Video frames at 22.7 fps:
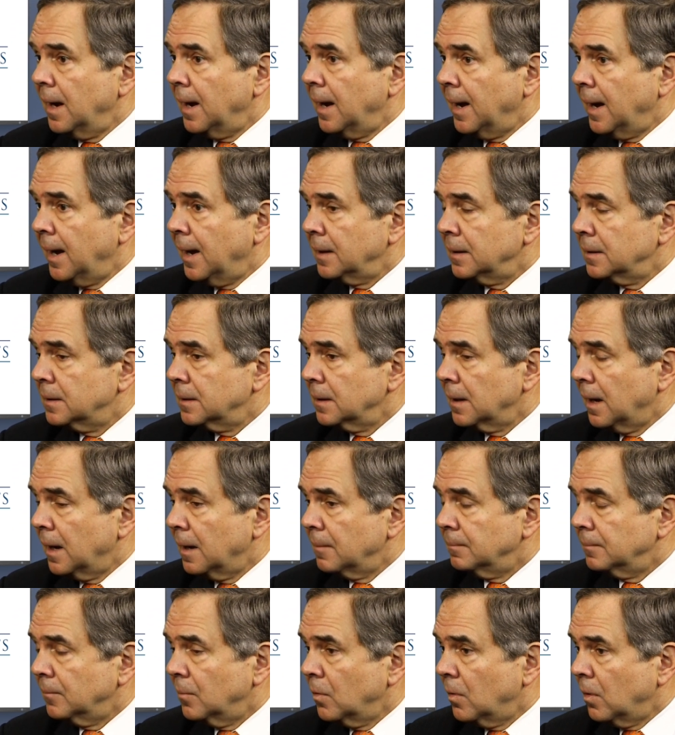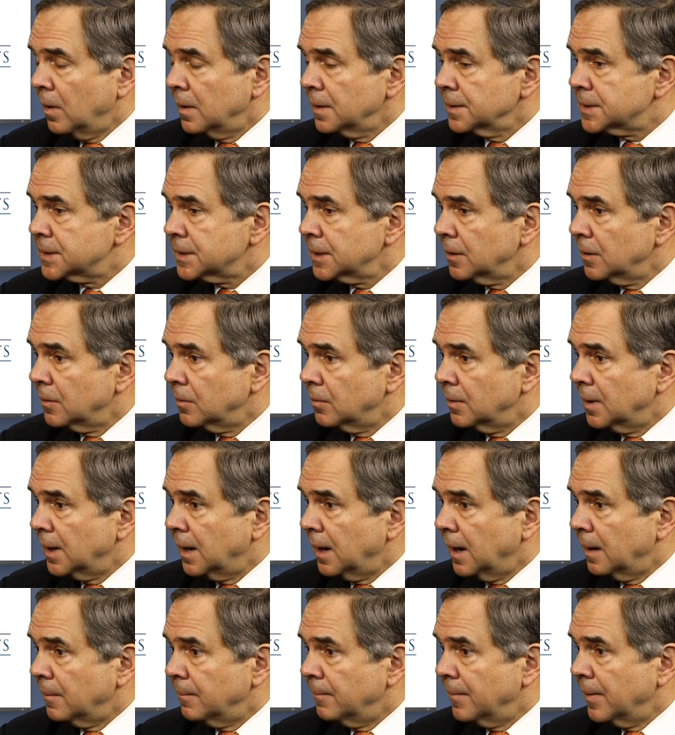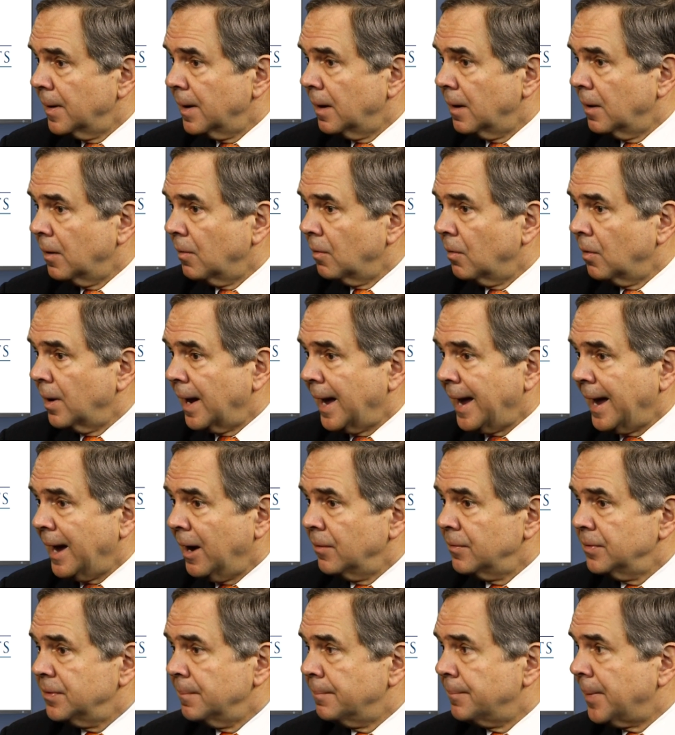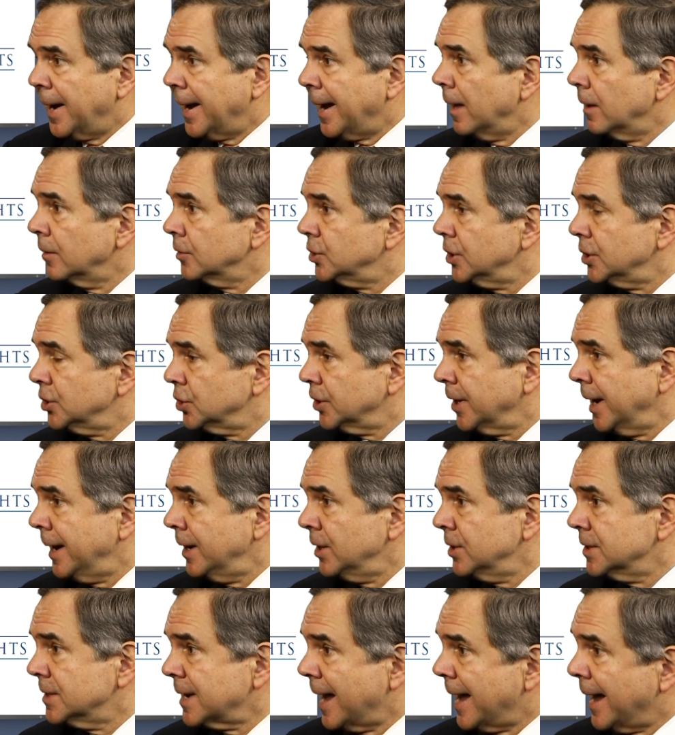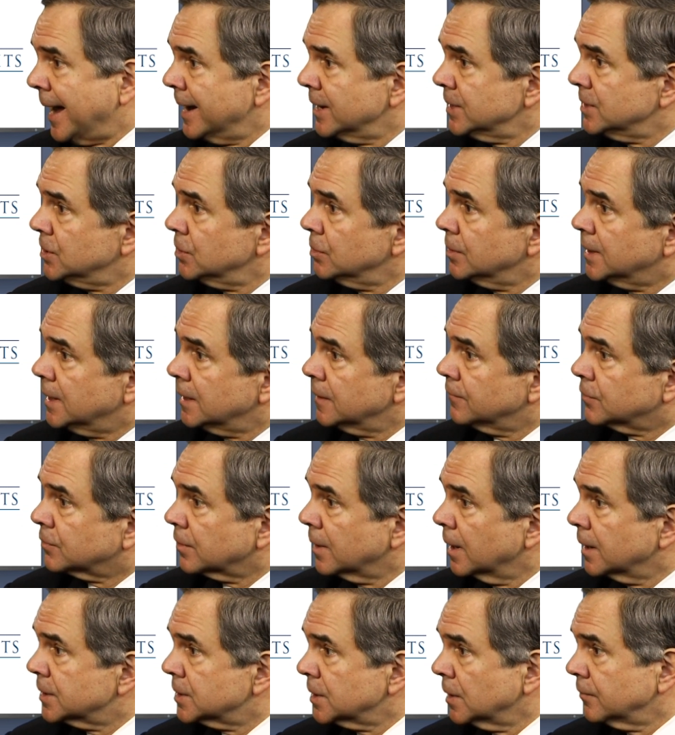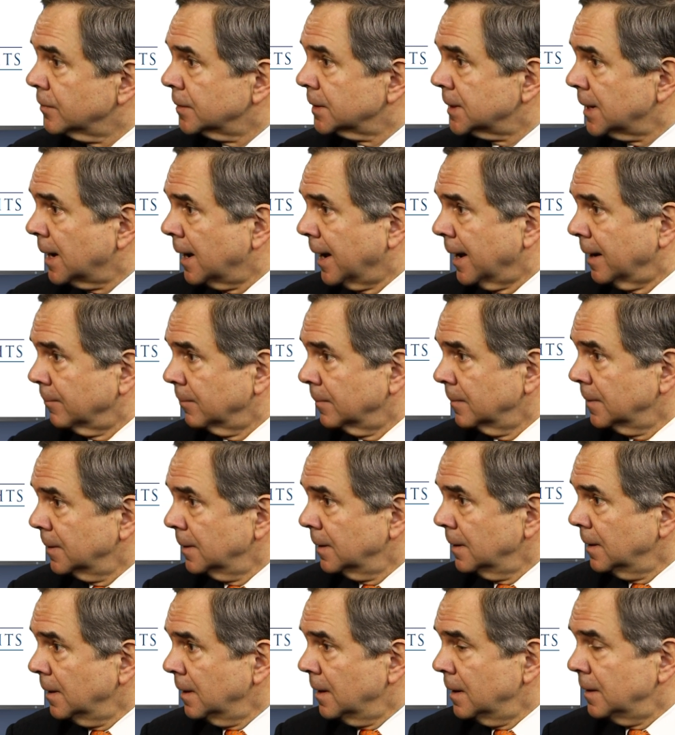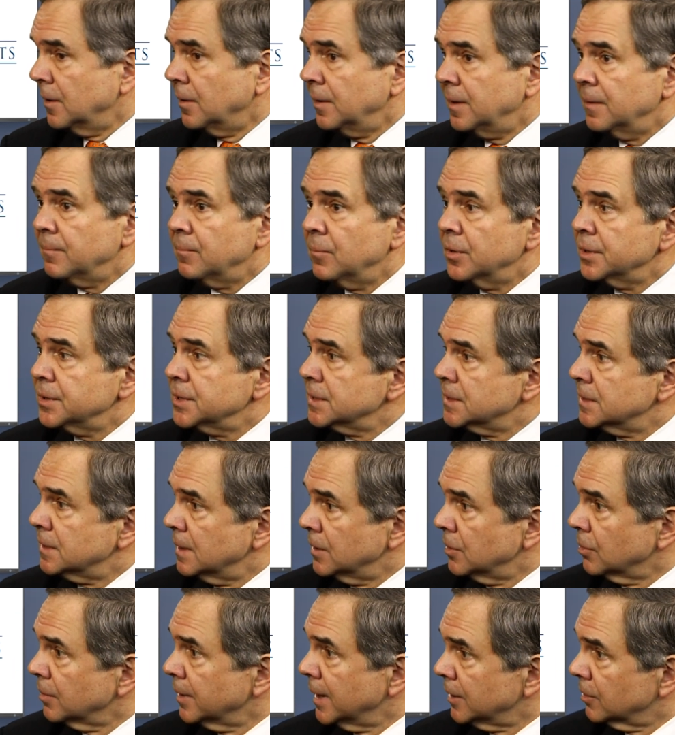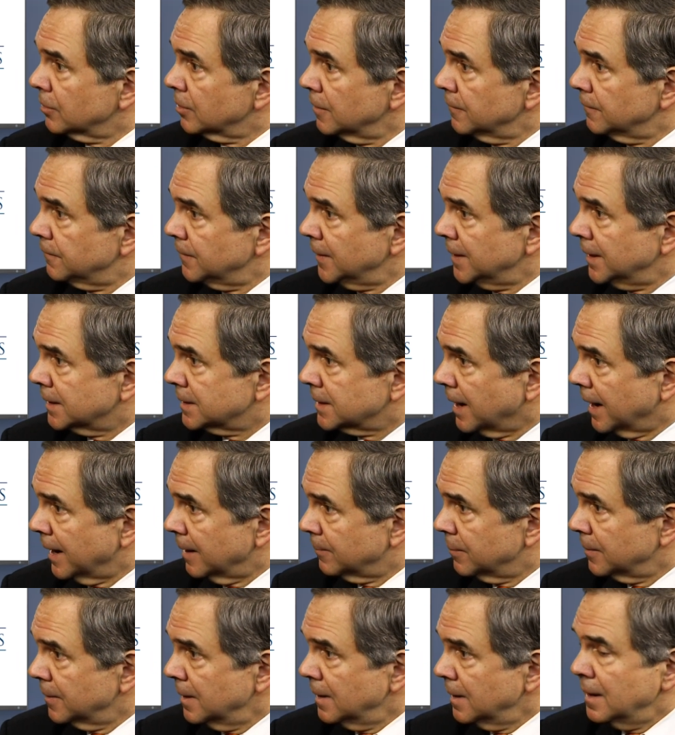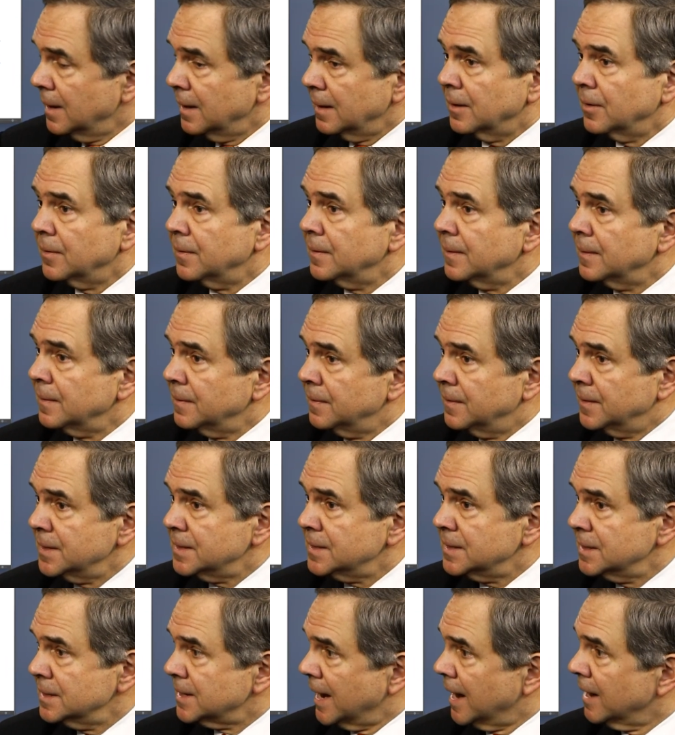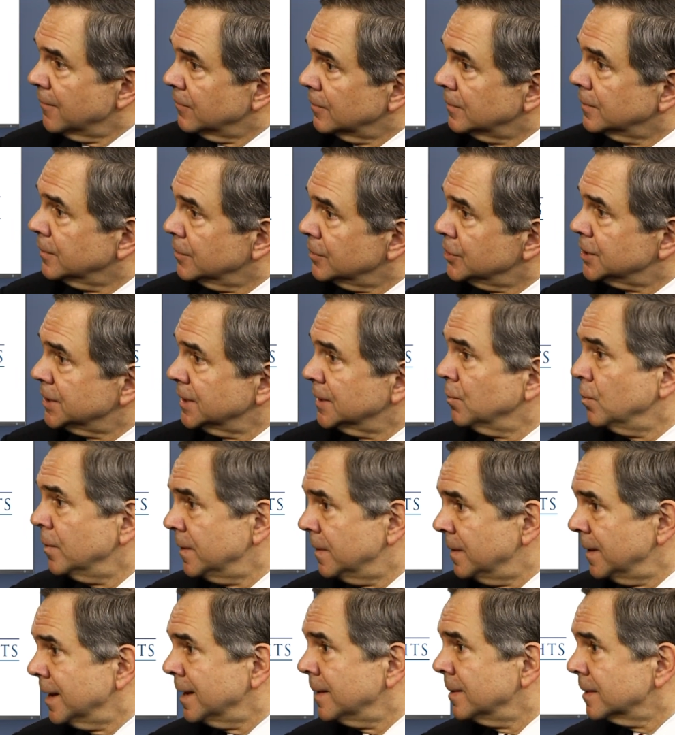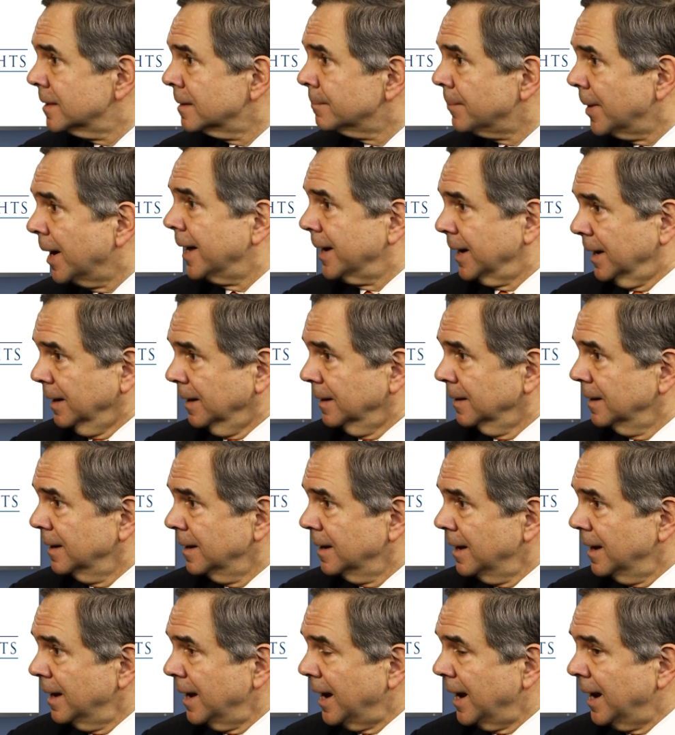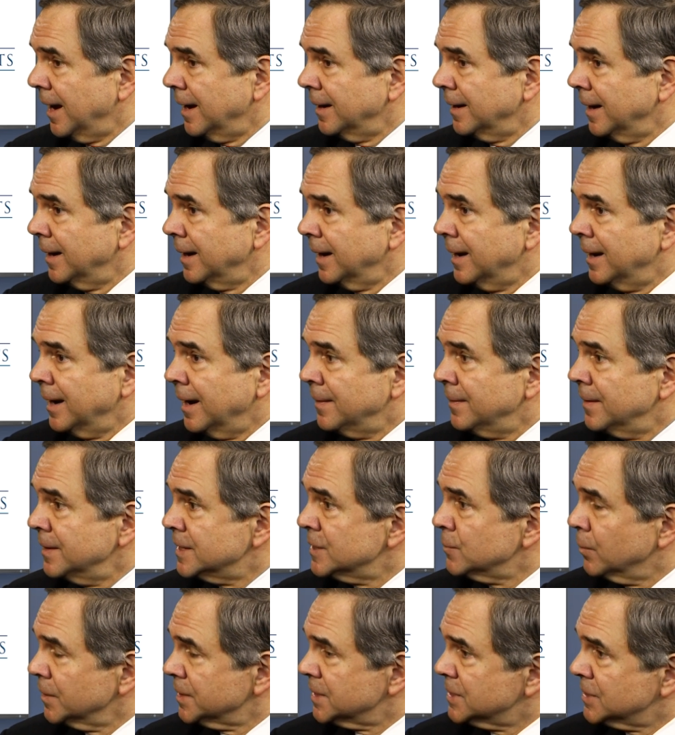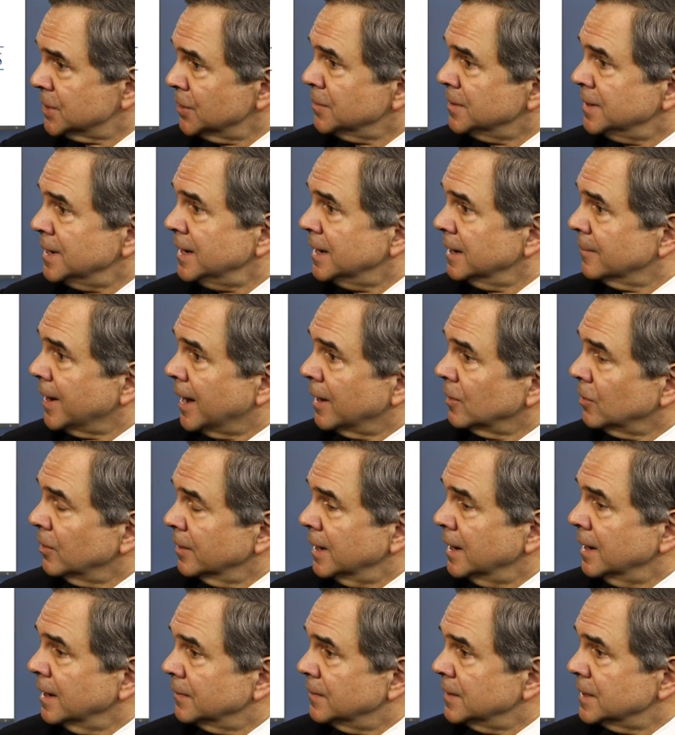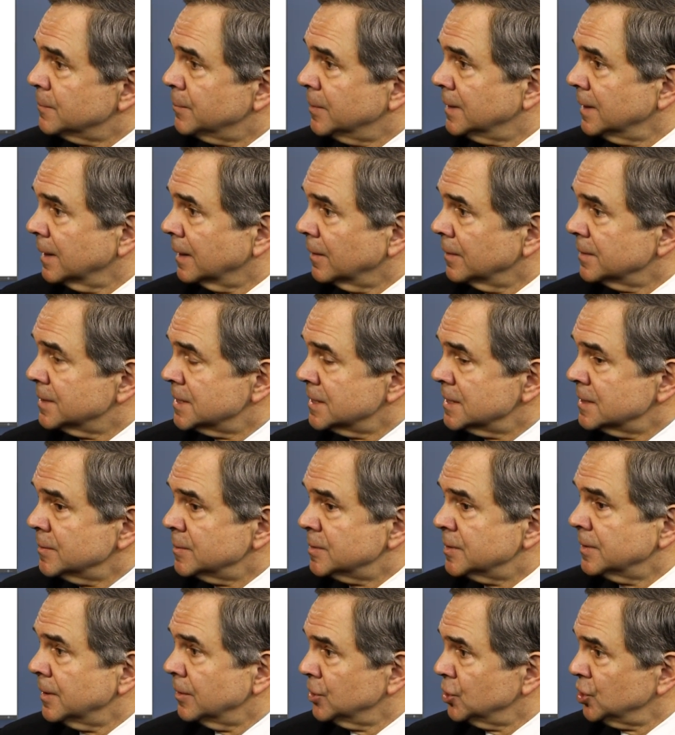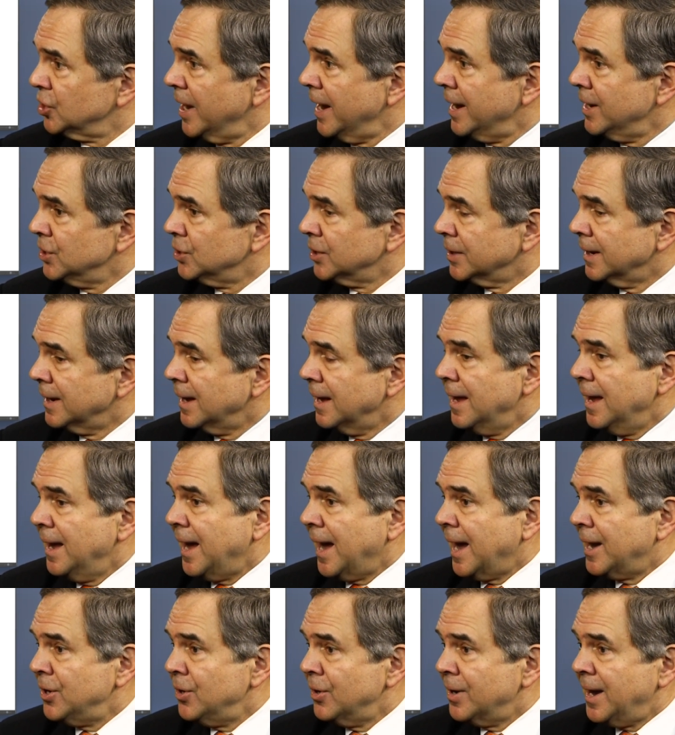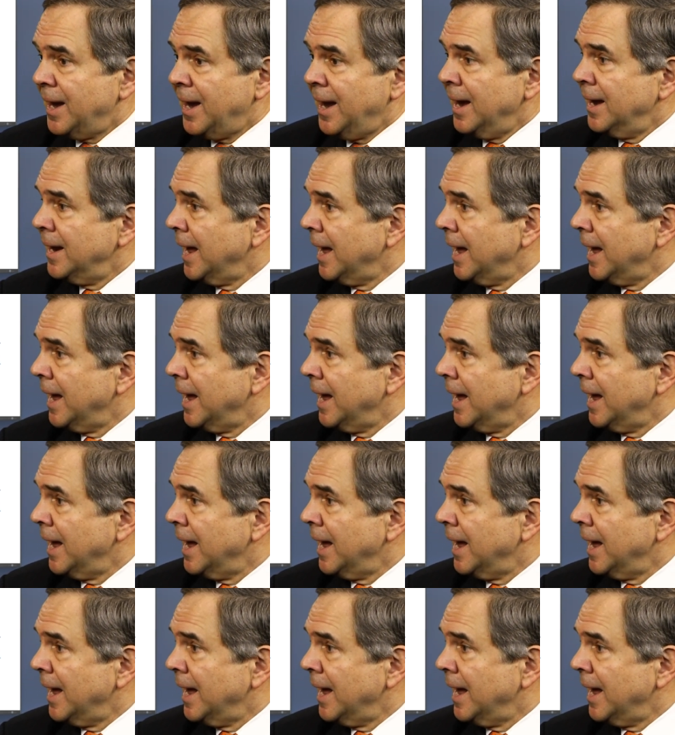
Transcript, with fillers: And um, also, um, how the biology changes as you give drugs over time. You know, the emergence of the neuroendocrine phenotype. Right. You know, this is evolution within the body. Right. And, and again, this is what's so neat about looking at these particular systems because they're changing, and you can't